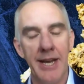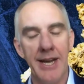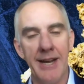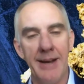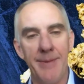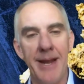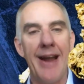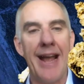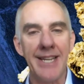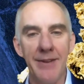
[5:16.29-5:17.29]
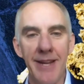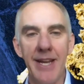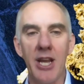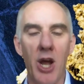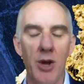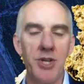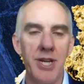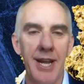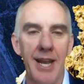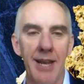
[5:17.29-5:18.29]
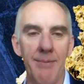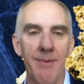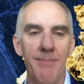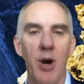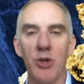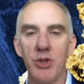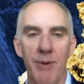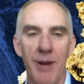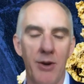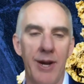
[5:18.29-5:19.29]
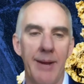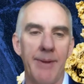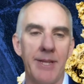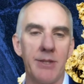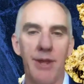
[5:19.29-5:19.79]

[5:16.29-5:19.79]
they're actively negotiating multiple agreements.